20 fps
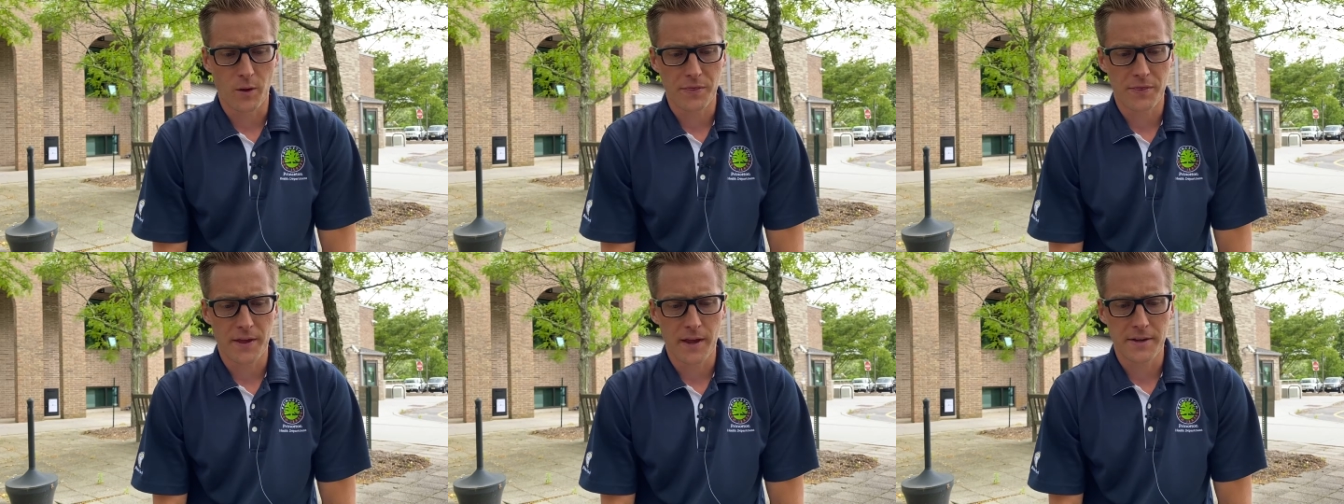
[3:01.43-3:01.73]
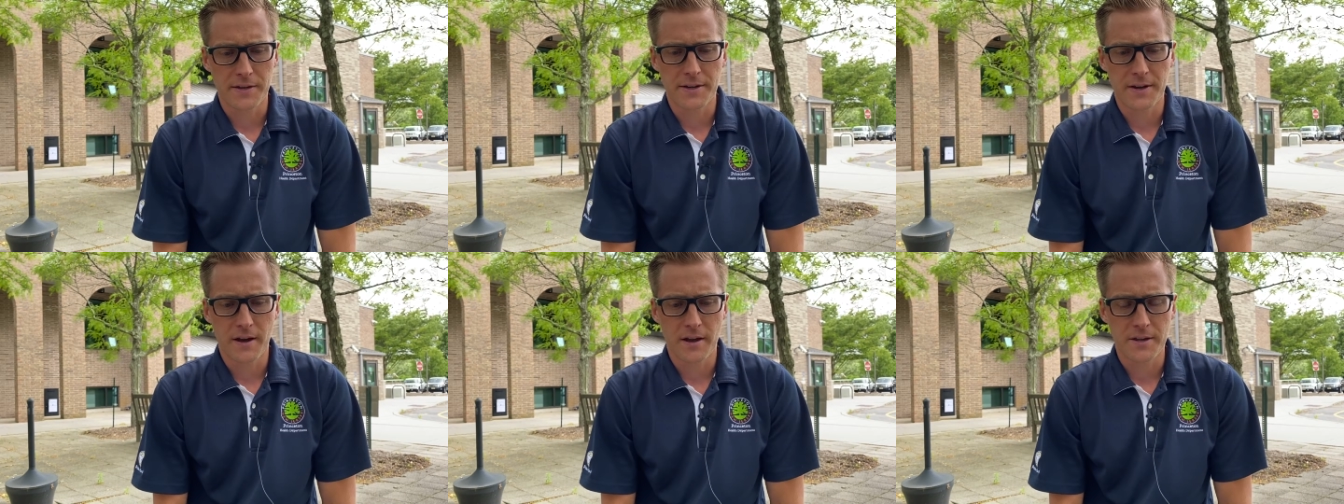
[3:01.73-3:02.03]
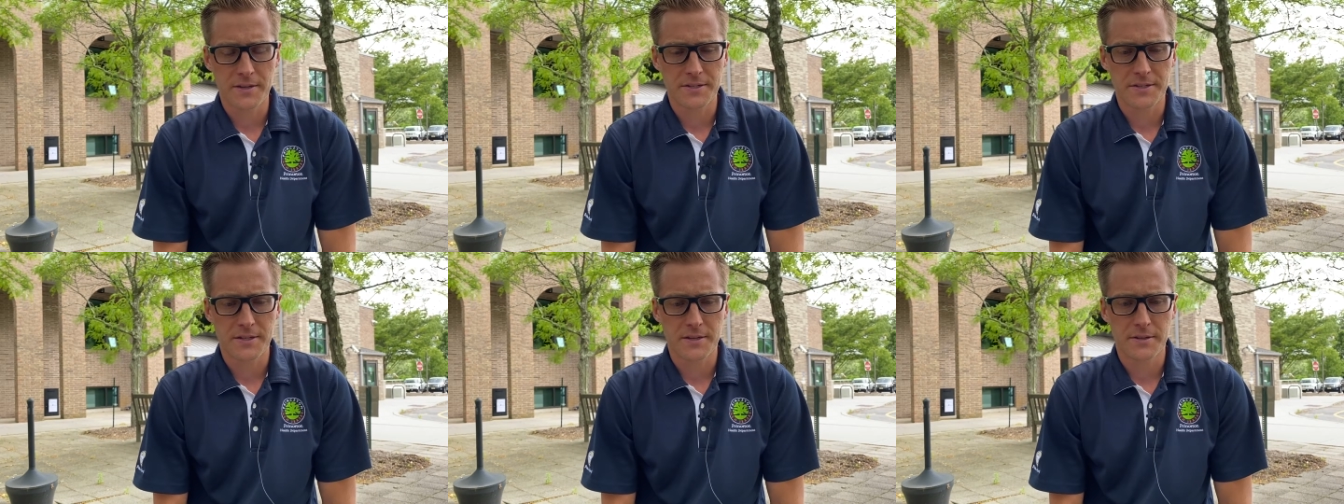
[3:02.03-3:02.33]
that
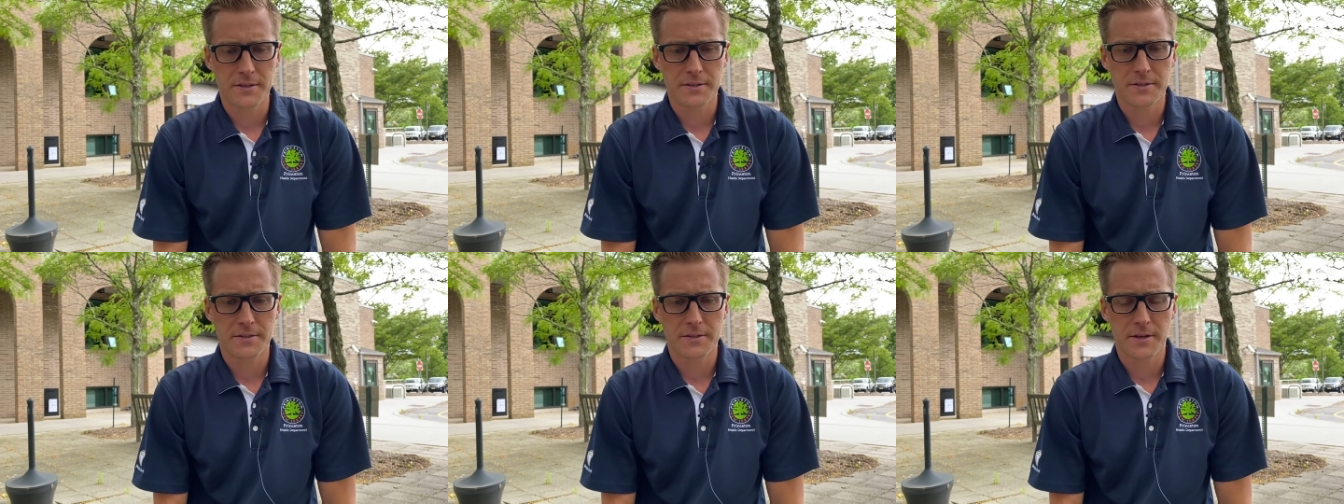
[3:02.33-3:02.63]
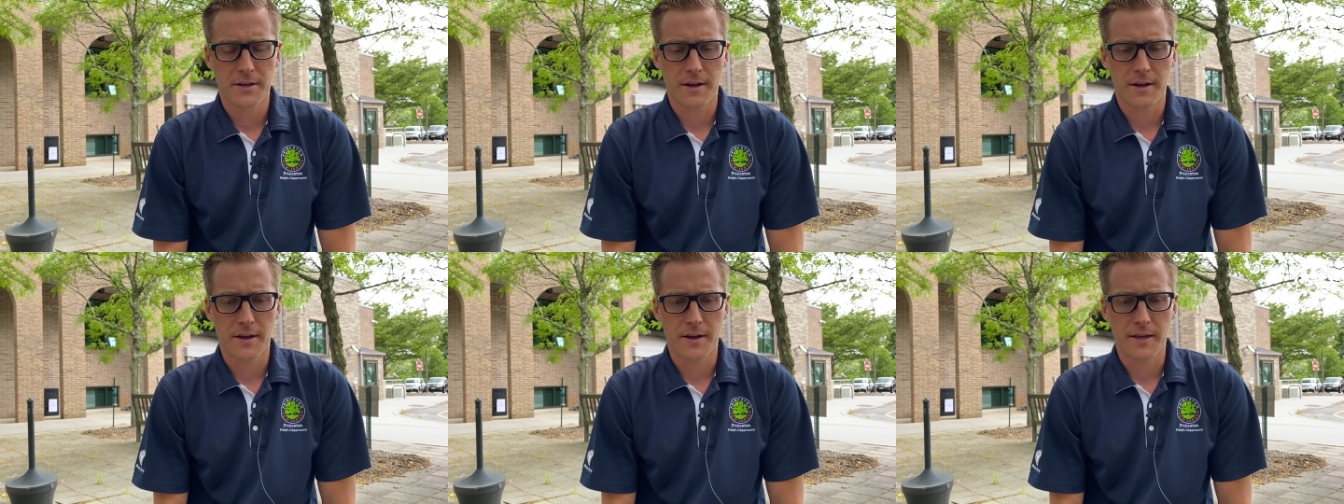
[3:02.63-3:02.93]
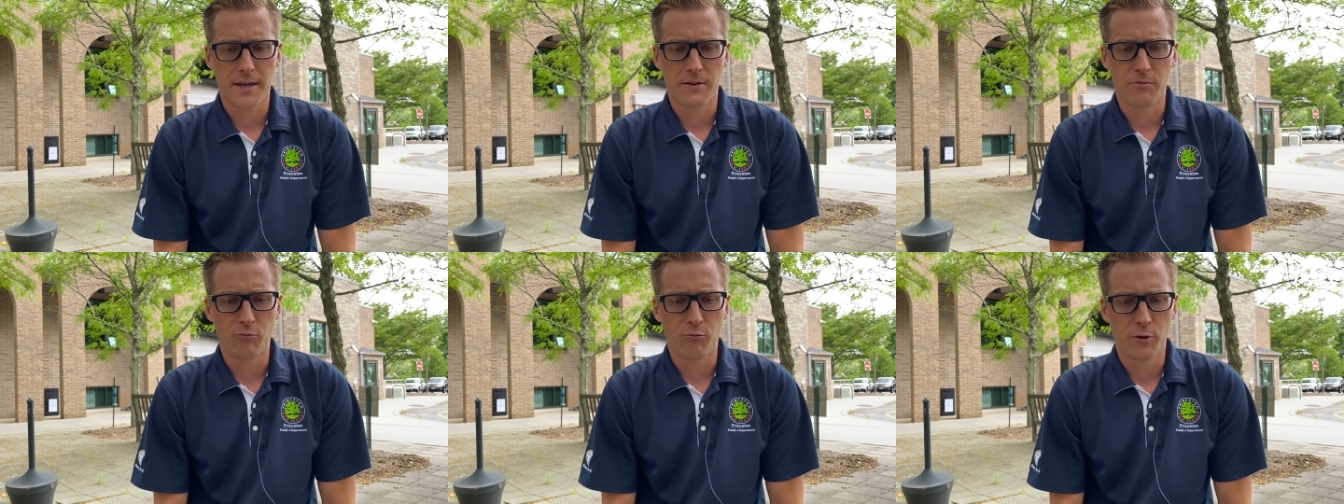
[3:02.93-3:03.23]
does is
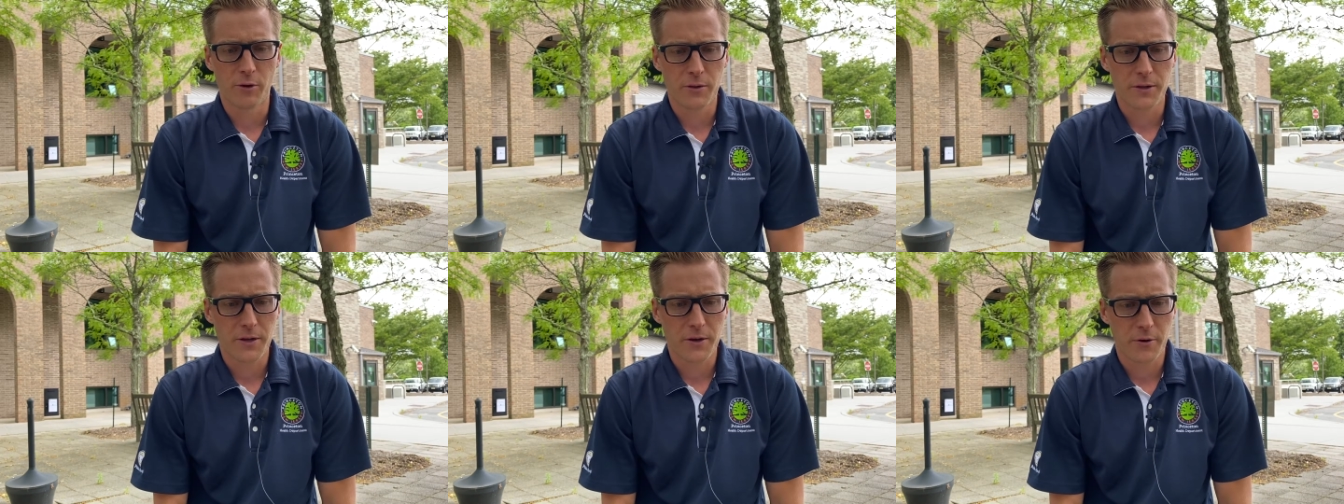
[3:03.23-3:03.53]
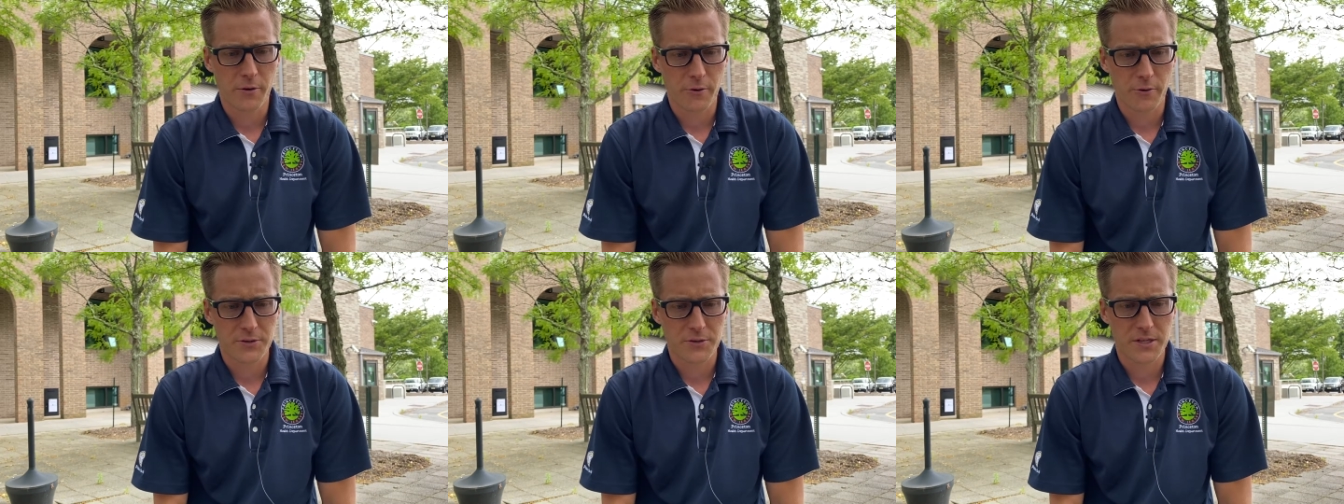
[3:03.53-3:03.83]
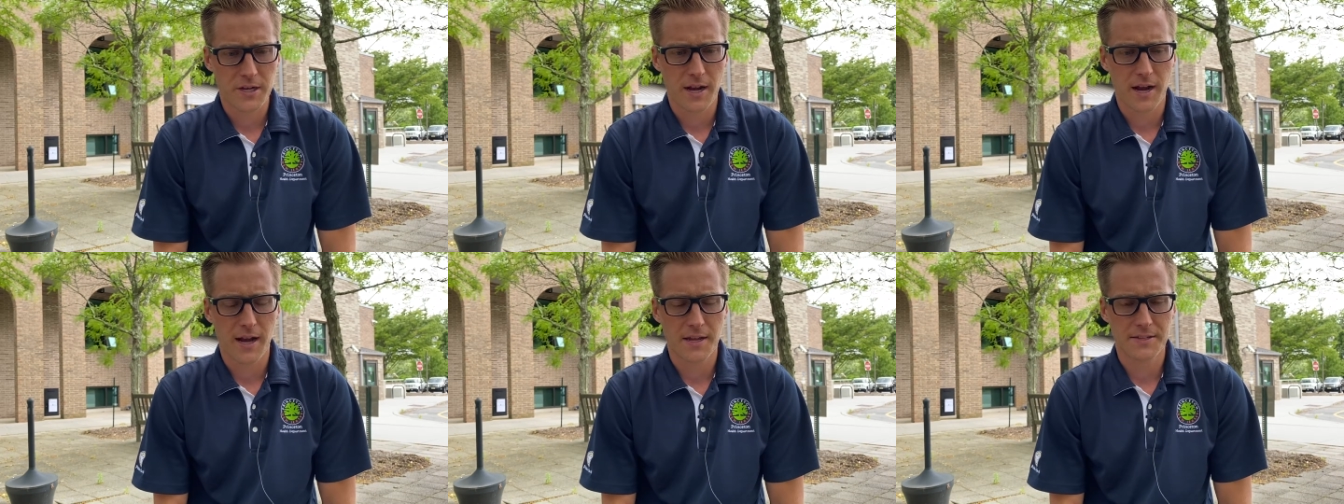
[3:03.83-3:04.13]
it really hurts
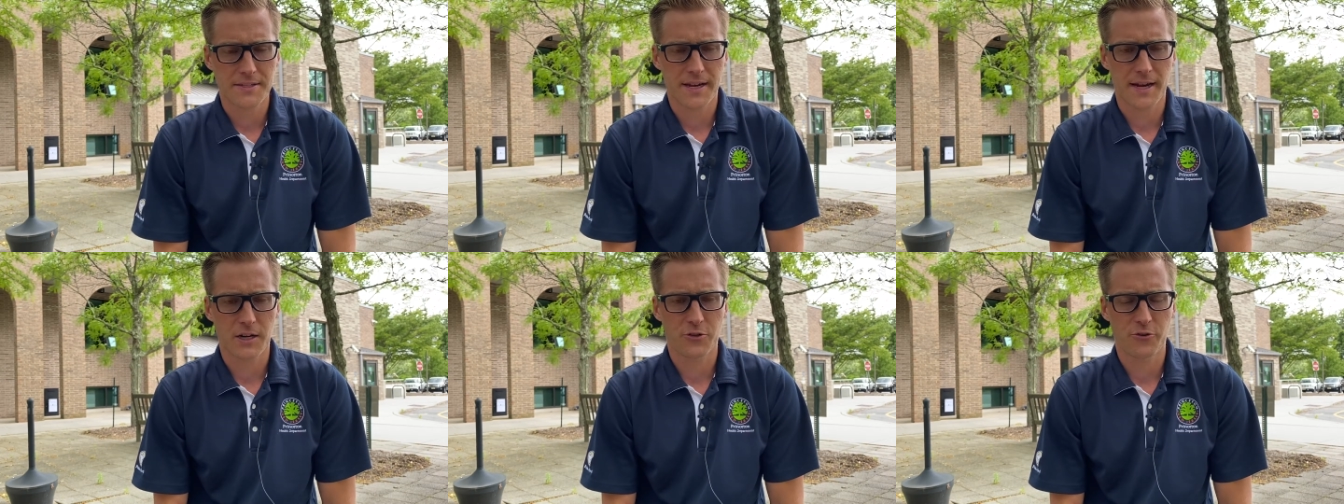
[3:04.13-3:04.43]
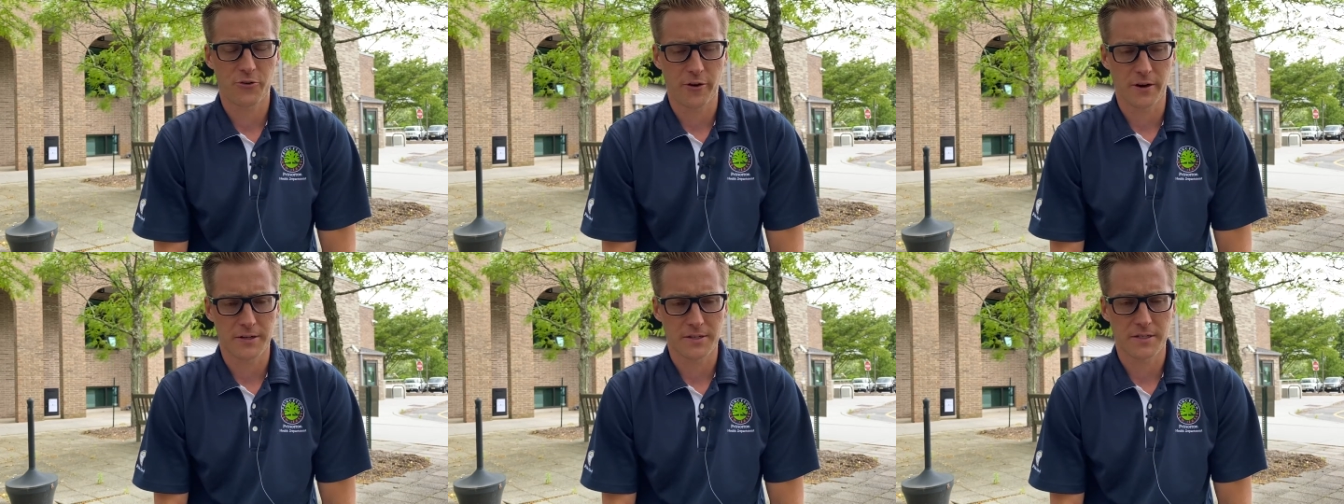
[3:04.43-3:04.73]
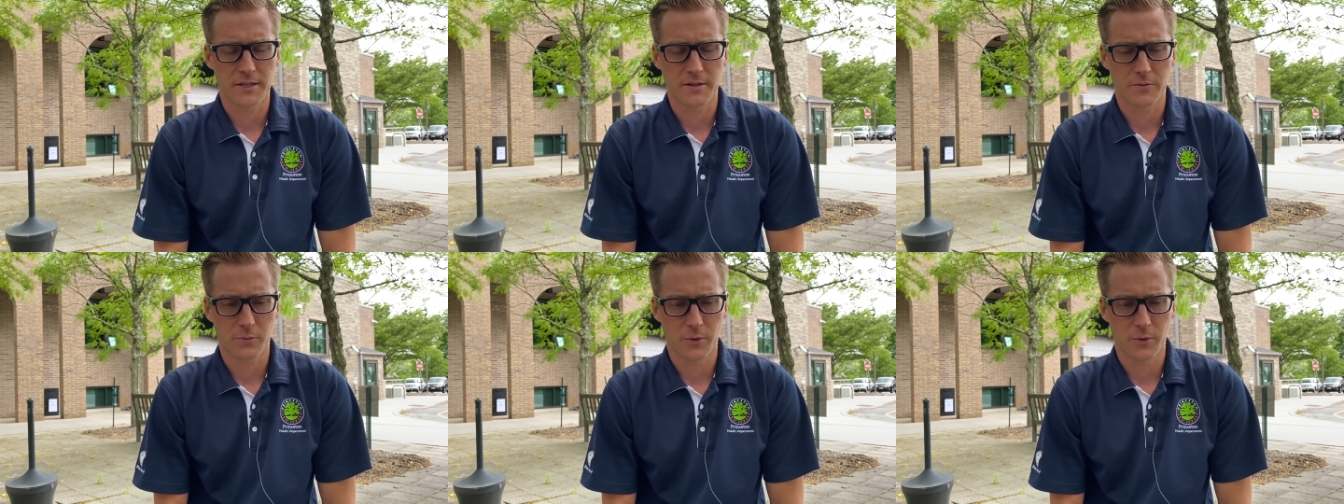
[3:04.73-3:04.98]
contact tracing,